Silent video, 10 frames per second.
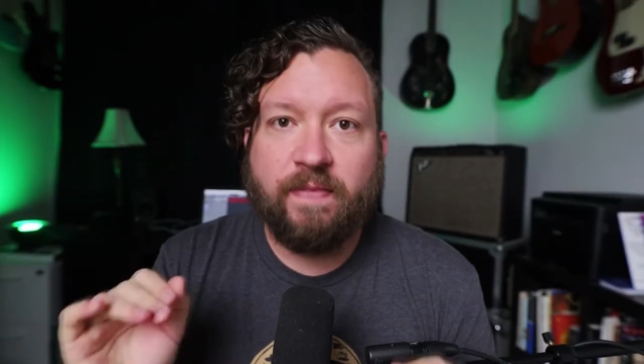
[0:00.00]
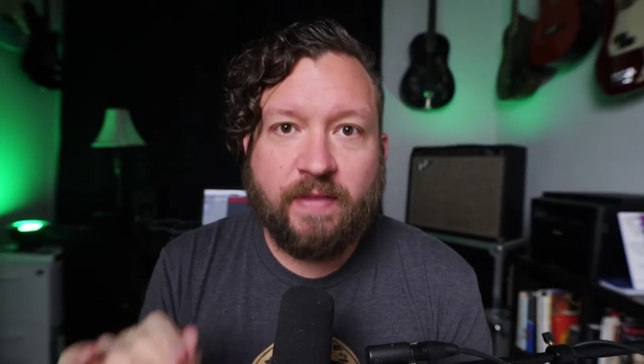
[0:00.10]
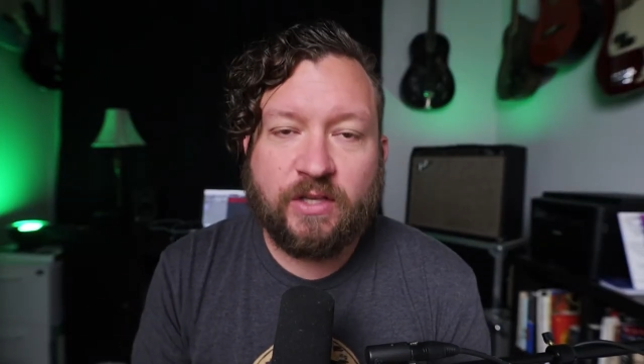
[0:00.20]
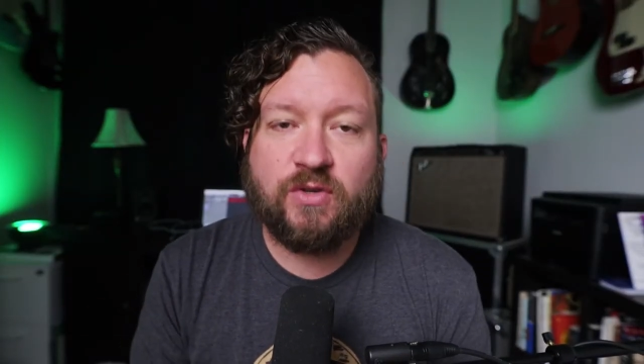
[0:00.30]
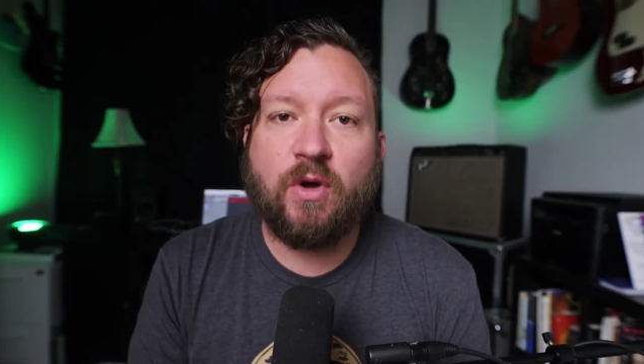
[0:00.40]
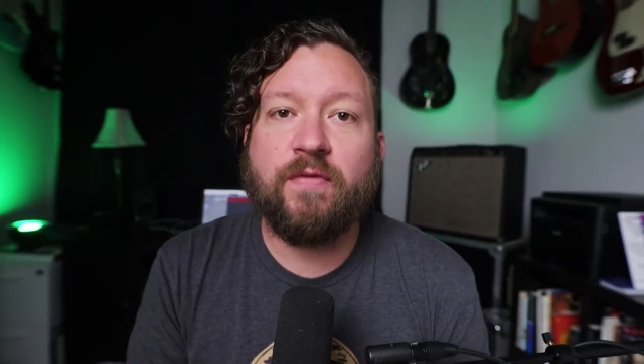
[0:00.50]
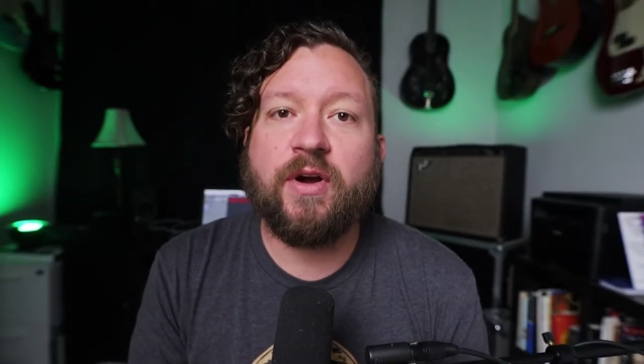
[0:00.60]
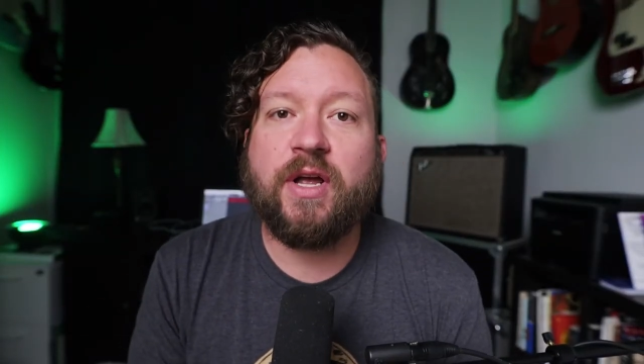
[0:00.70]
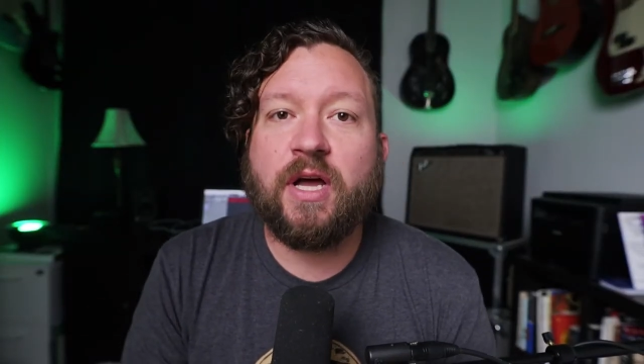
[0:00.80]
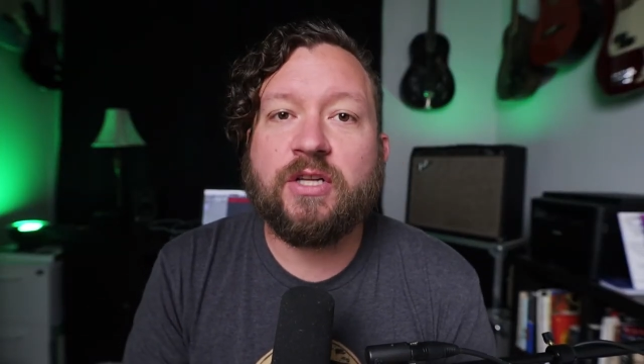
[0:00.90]
These are all
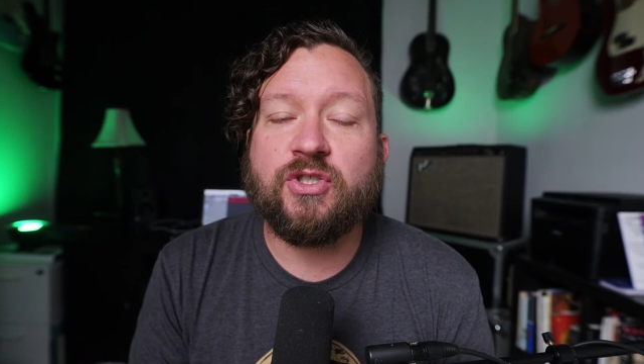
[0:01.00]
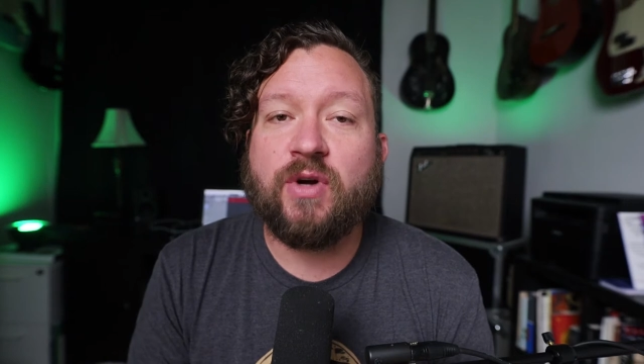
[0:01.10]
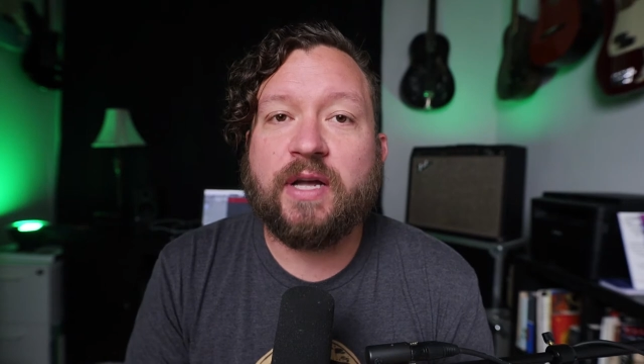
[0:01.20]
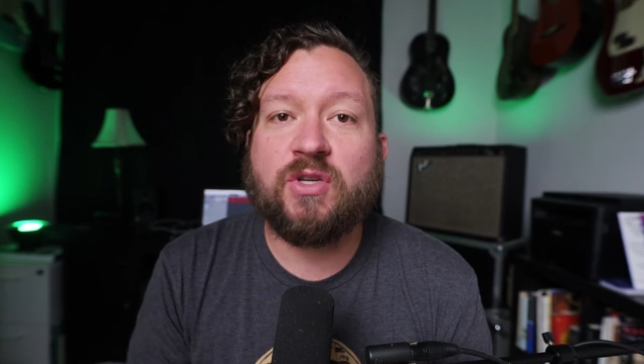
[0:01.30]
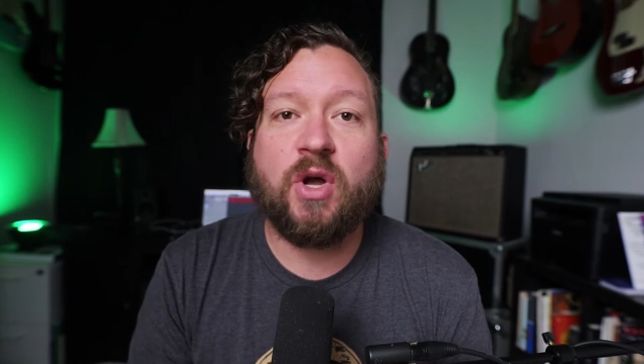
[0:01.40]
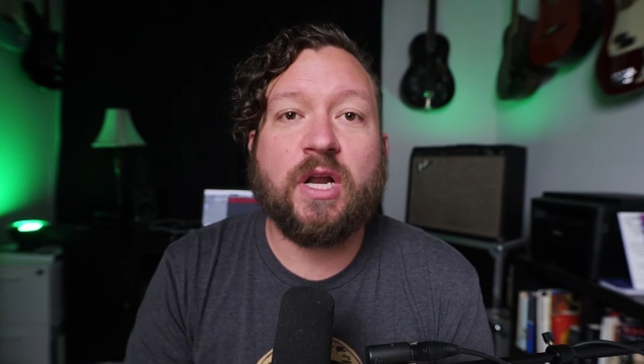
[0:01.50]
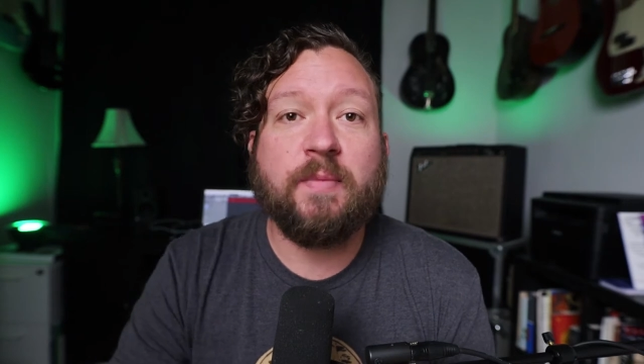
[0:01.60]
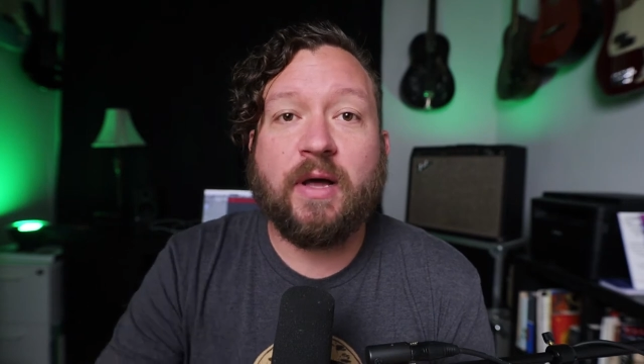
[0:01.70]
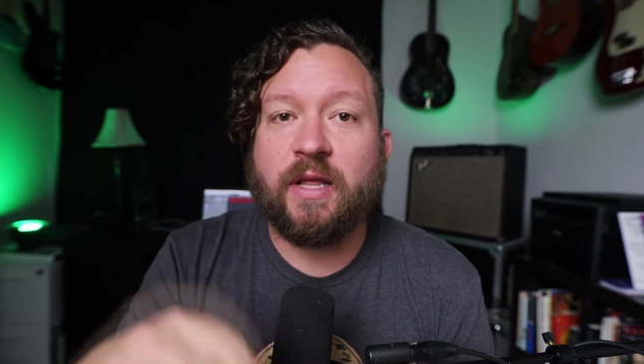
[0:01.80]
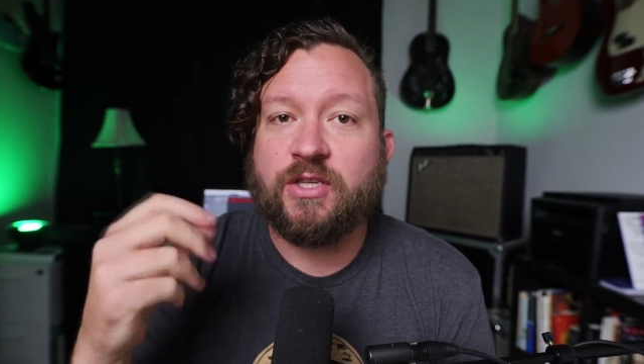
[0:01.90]
very cut and dry talking
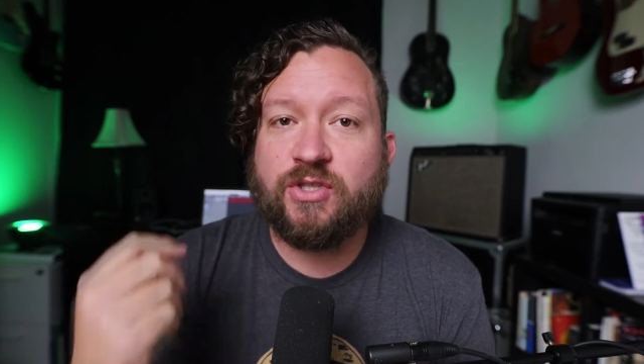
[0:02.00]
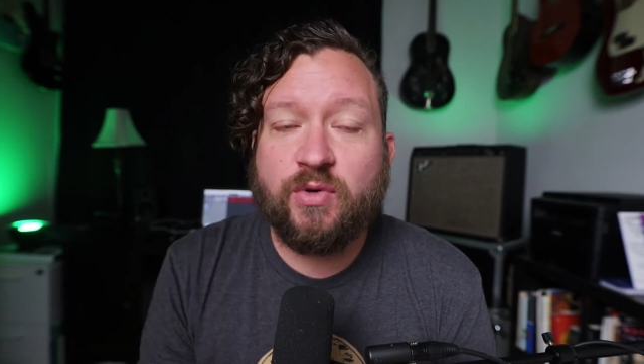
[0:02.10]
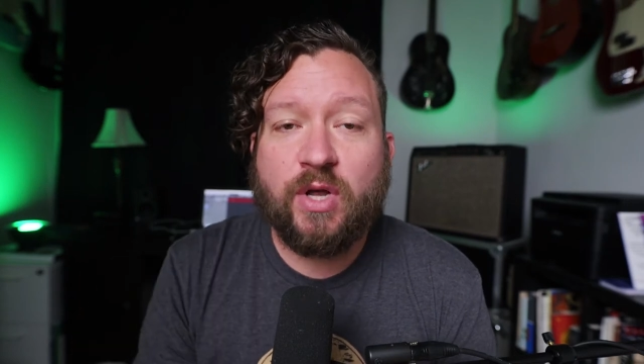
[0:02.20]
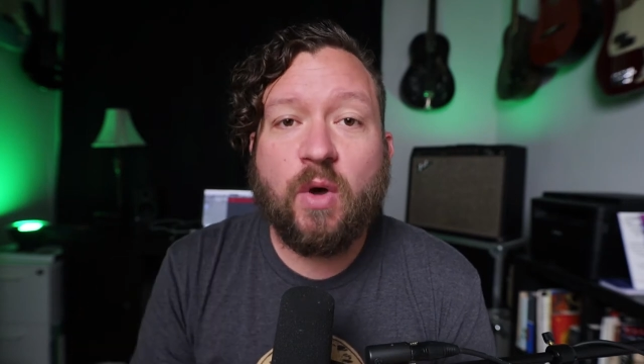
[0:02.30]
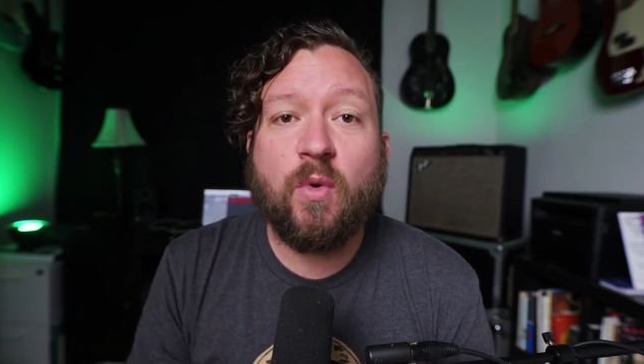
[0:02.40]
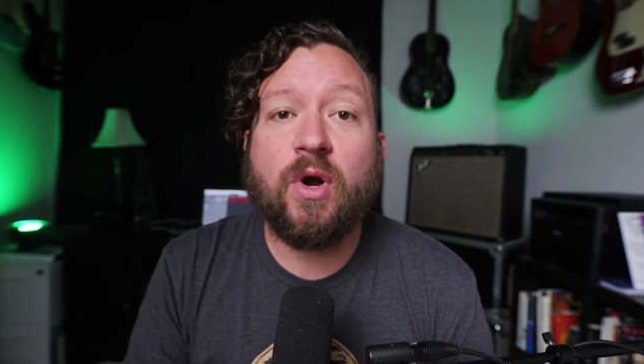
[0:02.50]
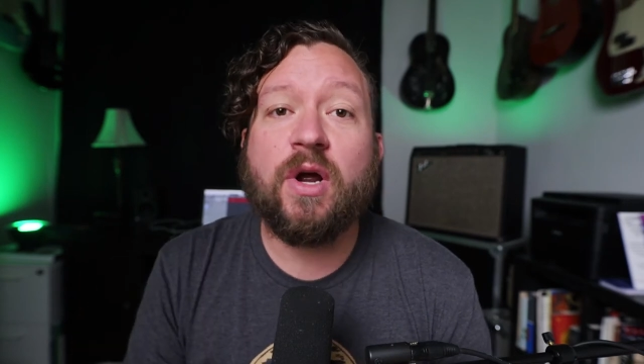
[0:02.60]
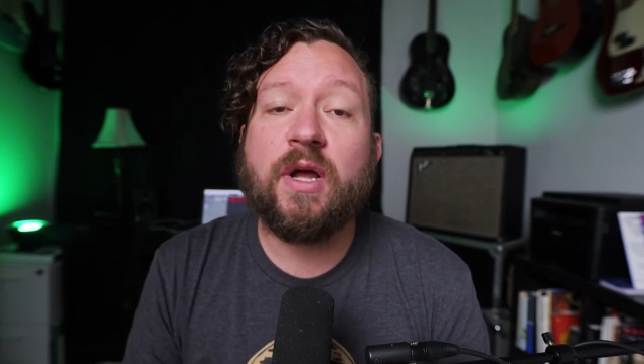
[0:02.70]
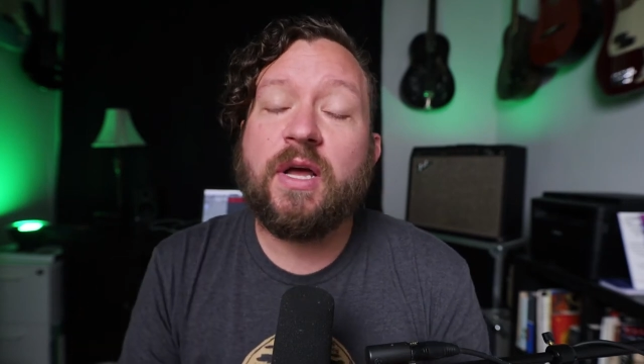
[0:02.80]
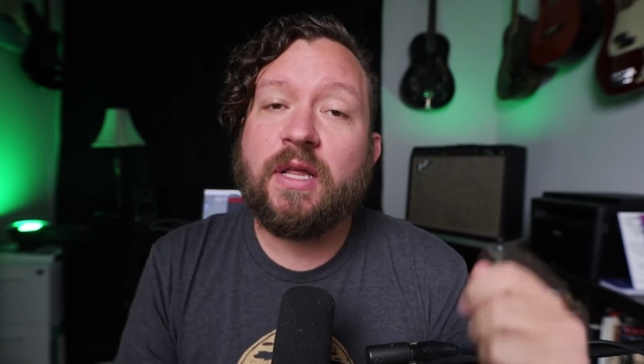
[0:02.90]
about like studio work,